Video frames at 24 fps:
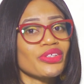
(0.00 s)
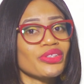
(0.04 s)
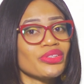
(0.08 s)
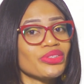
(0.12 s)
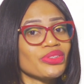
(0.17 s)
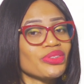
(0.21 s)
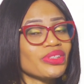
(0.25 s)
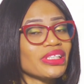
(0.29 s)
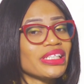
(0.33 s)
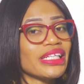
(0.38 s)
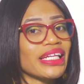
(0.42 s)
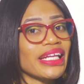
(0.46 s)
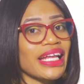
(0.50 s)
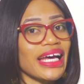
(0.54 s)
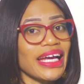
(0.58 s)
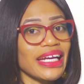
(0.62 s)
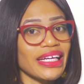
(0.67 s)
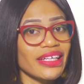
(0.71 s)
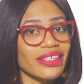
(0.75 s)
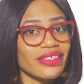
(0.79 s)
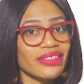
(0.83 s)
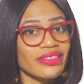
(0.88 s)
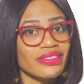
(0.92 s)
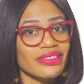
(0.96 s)
You should
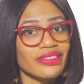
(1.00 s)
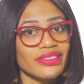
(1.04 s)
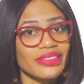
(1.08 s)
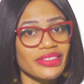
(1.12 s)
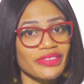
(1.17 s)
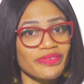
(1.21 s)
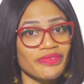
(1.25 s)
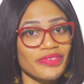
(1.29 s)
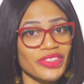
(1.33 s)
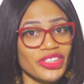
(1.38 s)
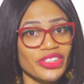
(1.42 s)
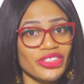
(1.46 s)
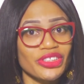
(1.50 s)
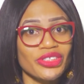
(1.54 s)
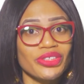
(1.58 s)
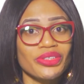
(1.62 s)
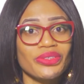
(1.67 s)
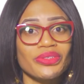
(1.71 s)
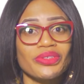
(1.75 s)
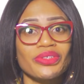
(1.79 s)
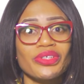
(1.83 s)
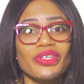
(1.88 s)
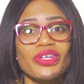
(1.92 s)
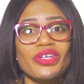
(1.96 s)
like the
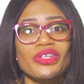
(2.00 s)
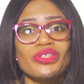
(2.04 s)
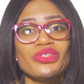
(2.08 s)
video.